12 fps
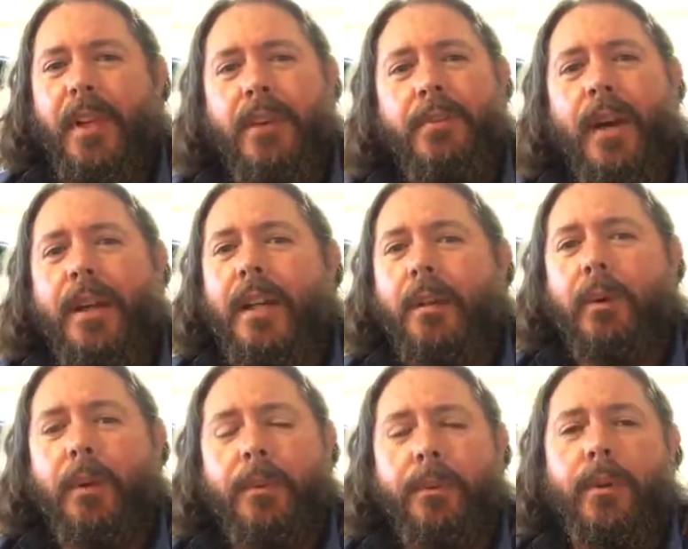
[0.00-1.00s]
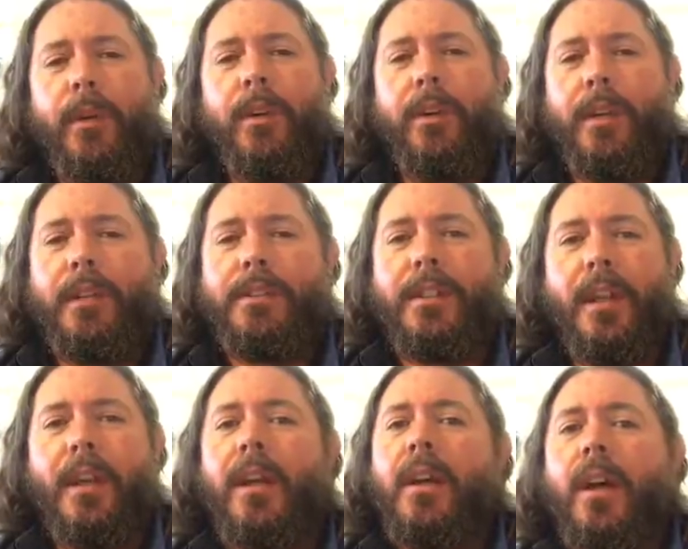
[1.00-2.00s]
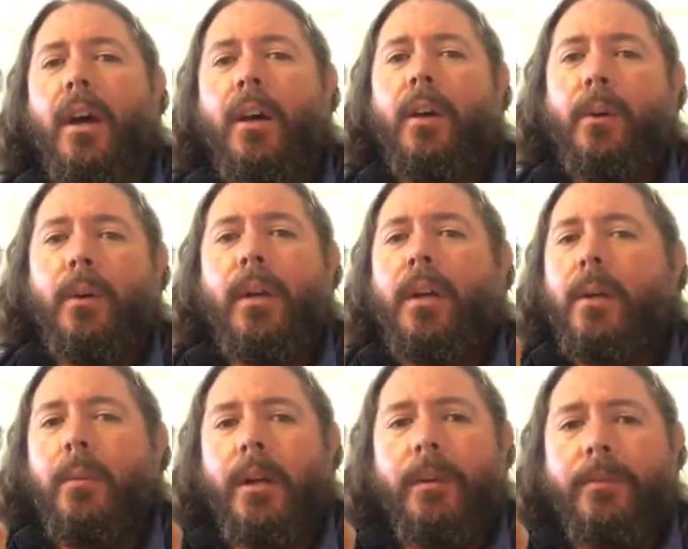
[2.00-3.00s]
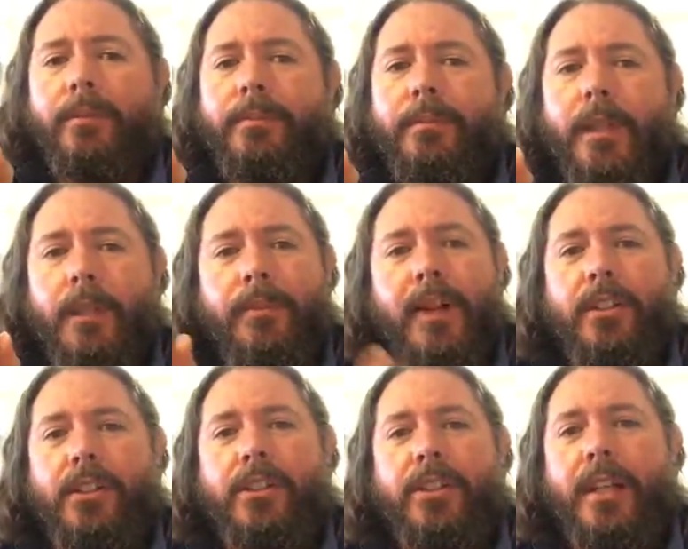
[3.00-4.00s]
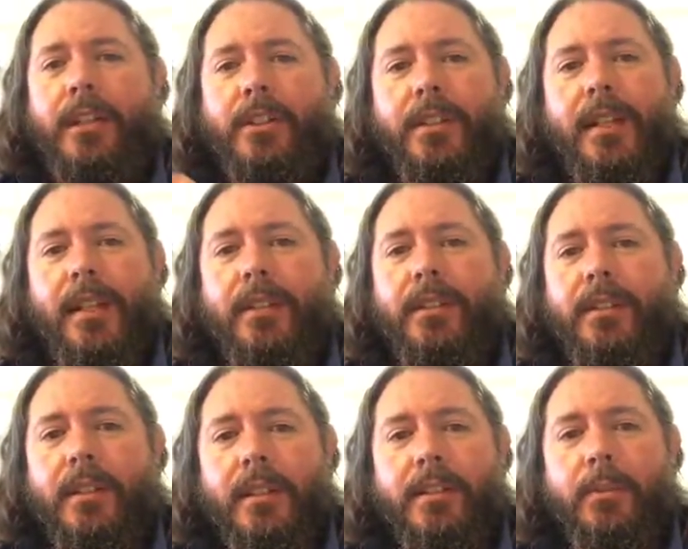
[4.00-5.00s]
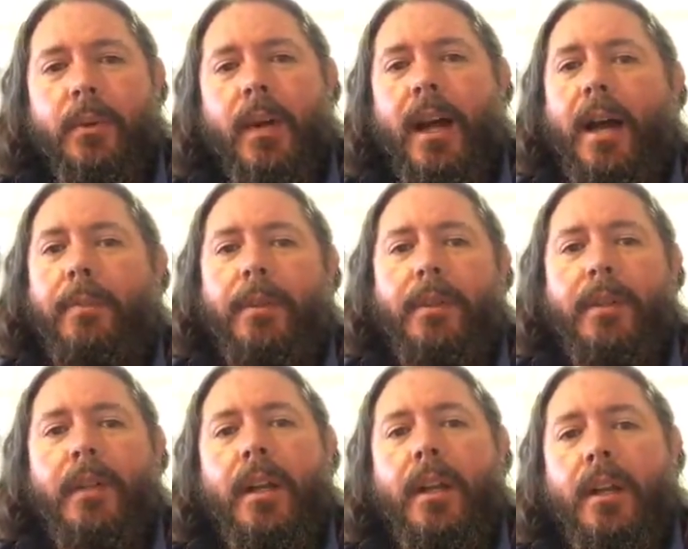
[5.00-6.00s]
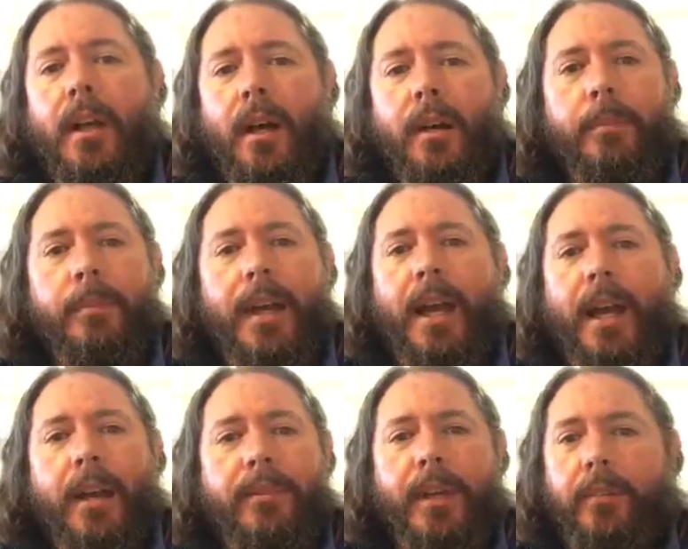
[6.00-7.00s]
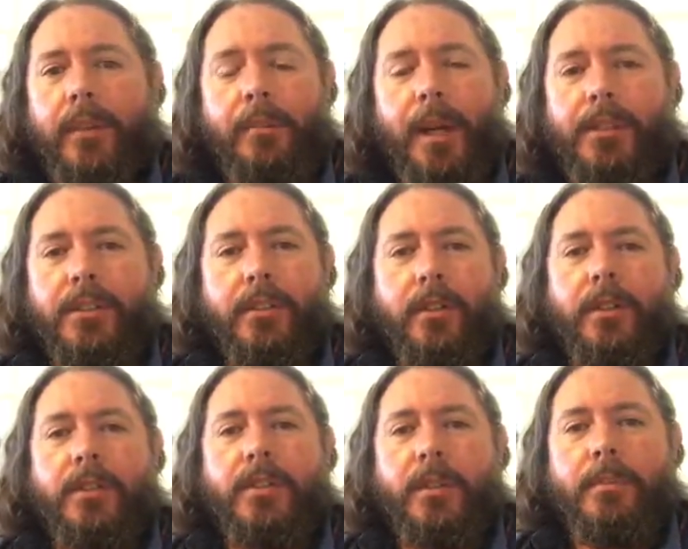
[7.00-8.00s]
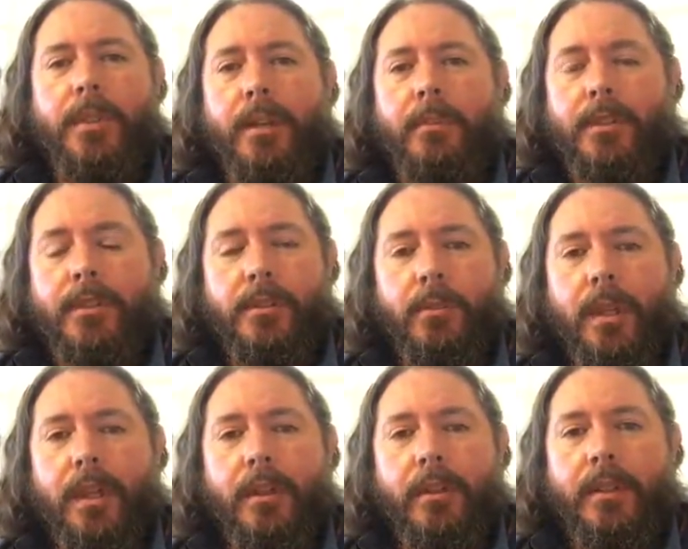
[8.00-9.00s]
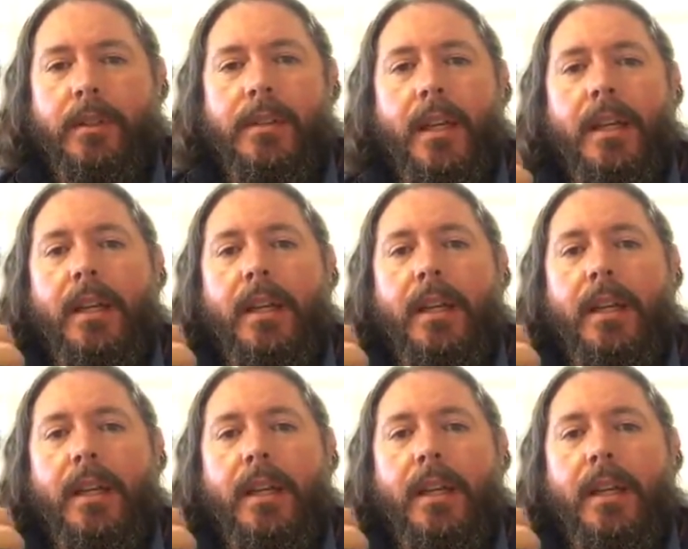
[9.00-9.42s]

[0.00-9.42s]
and find out what went wrong and say, oh, well, if I just change this, this will happen. I have that with my students sometimes as well, is